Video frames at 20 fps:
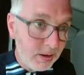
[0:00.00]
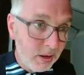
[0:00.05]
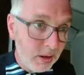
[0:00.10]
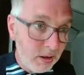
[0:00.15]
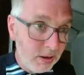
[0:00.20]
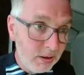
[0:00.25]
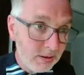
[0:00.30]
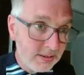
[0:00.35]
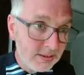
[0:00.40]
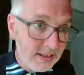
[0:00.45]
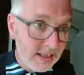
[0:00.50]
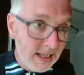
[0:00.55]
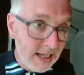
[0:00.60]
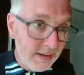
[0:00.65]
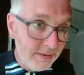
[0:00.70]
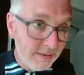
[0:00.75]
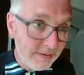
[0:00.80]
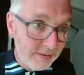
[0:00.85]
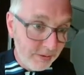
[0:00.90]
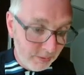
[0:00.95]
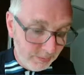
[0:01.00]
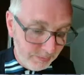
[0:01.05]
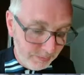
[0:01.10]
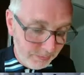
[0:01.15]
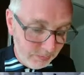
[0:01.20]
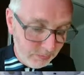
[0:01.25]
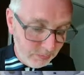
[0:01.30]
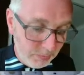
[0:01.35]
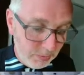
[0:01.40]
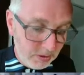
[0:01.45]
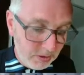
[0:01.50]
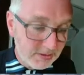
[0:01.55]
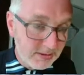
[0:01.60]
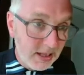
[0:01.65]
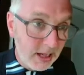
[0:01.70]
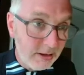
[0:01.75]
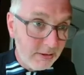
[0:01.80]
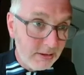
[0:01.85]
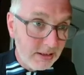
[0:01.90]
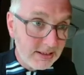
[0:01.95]
all saved for
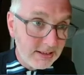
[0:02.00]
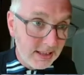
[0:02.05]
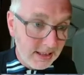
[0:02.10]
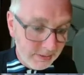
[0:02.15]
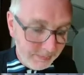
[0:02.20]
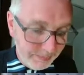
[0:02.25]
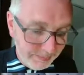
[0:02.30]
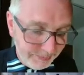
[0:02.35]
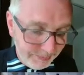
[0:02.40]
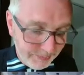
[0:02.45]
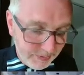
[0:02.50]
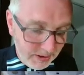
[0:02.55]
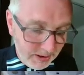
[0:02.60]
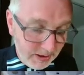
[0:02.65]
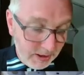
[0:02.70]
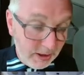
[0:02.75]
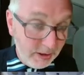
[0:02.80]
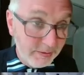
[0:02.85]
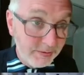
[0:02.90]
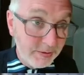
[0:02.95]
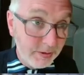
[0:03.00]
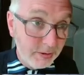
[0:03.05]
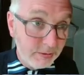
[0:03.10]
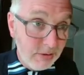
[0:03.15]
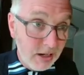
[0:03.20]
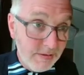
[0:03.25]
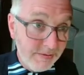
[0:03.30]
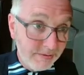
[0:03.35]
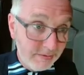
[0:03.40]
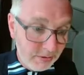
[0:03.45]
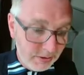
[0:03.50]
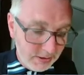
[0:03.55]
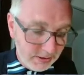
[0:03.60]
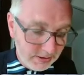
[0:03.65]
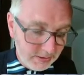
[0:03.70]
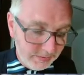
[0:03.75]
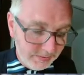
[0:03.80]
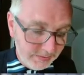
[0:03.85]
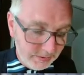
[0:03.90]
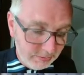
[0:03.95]
posterity, uh, for
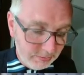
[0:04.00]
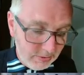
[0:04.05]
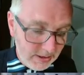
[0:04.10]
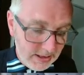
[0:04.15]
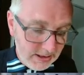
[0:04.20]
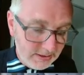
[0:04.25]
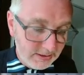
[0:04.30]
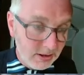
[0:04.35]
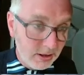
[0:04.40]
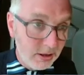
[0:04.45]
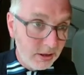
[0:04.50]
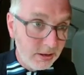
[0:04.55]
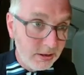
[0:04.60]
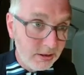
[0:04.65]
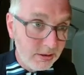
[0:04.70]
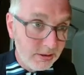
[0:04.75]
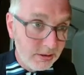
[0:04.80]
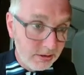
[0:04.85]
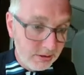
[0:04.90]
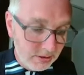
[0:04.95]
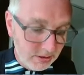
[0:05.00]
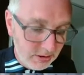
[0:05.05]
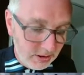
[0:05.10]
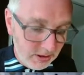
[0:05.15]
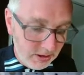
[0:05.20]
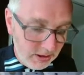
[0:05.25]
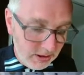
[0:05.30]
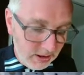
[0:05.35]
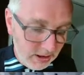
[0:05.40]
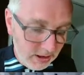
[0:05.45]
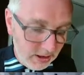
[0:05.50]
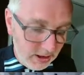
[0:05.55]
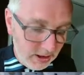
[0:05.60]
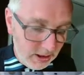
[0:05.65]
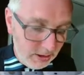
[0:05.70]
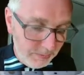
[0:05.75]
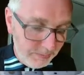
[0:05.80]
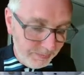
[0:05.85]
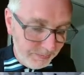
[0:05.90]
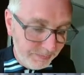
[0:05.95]
reference, and for research.
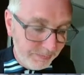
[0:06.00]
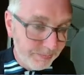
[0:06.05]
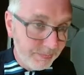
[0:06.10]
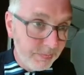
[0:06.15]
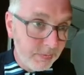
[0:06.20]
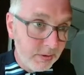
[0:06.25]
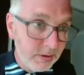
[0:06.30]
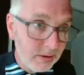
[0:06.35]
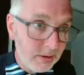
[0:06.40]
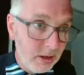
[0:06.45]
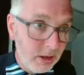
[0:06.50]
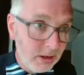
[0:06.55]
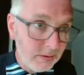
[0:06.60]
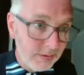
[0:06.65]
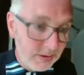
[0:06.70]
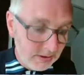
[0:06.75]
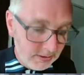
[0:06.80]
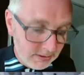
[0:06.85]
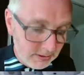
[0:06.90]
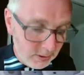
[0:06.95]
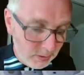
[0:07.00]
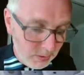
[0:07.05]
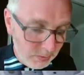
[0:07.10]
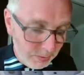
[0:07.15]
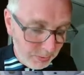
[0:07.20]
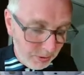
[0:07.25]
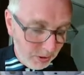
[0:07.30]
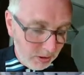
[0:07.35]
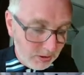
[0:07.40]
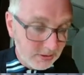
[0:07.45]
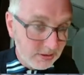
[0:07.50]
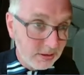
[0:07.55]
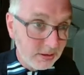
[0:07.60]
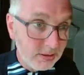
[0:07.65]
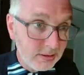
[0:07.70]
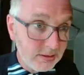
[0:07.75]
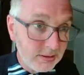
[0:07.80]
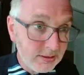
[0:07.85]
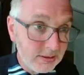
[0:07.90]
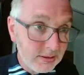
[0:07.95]
Um, a lot of it's so
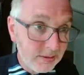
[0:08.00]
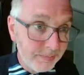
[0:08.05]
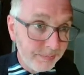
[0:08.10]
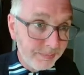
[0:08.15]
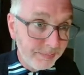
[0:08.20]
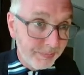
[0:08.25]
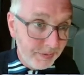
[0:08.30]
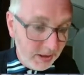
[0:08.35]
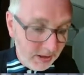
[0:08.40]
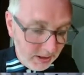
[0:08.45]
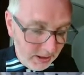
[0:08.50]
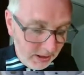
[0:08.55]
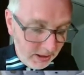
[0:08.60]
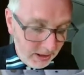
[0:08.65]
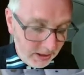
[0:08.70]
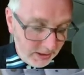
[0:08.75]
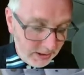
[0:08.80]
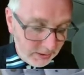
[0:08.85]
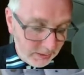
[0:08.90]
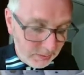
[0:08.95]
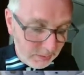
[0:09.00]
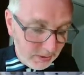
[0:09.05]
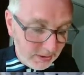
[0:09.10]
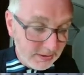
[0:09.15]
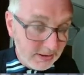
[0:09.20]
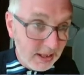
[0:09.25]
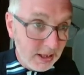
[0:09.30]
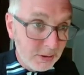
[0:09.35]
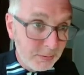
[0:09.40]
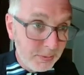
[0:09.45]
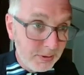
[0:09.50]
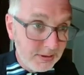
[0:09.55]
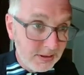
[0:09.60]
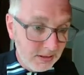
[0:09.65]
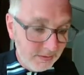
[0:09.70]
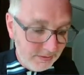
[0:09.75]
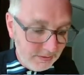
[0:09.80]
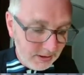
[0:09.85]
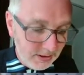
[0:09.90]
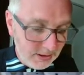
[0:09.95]
important. And that's why I say
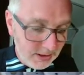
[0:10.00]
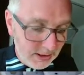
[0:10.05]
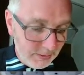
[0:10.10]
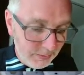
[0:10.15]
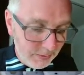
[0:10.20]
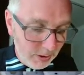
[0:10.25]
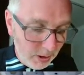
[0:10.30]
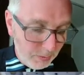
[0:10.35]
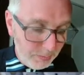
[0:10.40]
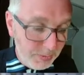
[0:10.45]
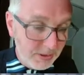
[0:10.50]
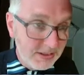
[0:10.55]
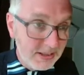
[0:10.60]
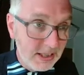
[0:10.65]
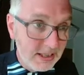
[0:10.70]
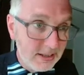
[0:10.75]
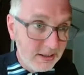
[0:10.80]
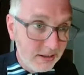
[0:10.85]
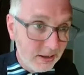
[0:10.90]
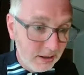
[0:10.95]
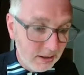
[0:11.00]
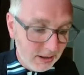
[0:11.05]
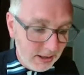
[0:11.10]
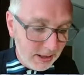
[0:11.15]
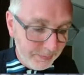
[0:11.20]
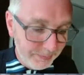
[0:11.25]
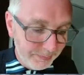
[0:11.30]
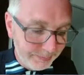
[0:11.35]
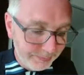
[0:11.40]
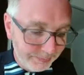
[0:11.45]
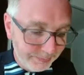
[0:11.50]
specifically, or uh, particularly